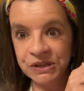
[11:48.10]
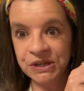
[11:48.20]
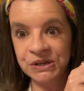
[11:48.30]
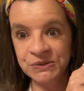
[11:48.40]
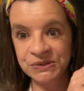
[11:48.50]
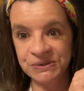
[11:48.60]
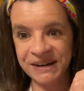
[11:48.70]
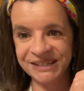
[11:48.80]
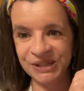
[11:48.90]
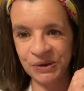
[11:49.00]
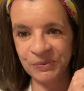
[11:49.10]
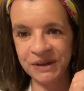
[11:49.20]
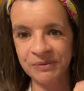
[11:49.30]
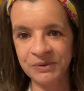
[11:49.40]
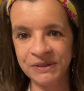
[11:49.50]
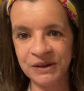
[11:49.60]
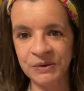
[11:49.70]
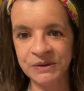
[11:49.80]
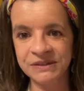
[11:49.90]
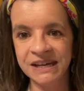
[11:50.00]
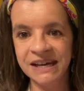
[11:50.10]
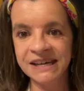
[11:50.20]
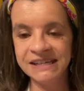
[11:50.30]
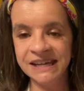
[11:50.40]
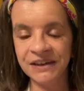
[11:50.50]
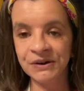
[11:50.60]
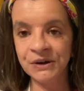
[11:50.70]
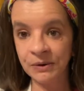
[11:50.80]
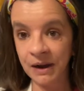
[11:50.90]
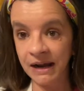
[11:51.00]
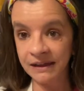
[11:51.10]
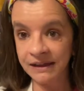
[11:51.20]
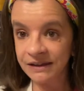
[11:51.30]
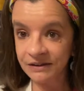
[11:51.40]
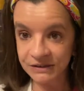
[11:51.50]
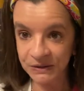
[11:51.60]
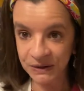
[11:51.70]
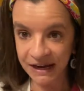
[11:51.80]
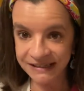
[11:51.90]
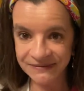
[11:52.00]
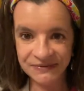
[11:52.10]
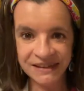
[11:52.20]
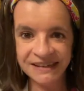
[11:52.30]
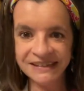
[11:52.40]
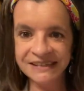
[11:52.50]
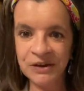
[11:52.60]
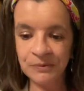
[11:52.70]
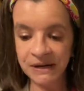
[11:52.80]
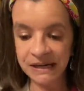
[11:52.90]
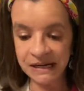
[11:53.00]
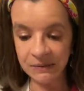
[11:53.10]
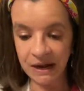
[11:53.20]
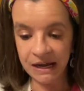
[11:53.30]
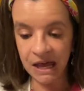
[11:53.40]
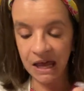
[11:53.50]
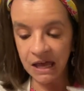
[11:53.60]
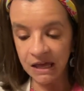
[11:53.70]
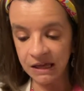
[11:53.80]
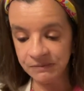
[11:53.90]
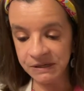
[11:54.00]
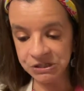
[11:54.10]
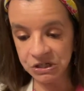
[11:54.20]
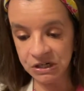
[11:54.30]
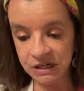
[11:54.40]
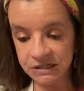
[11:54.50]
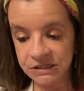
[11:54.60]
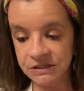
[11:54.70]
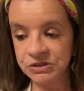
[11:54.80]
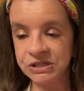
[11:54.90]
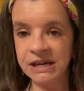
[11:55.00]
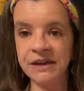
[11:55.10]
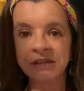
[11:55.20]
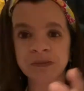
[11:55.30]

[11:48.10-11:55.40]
the new square so that we can put the quilt together correctly and it looks correct. So, but anyway, be sure to check out these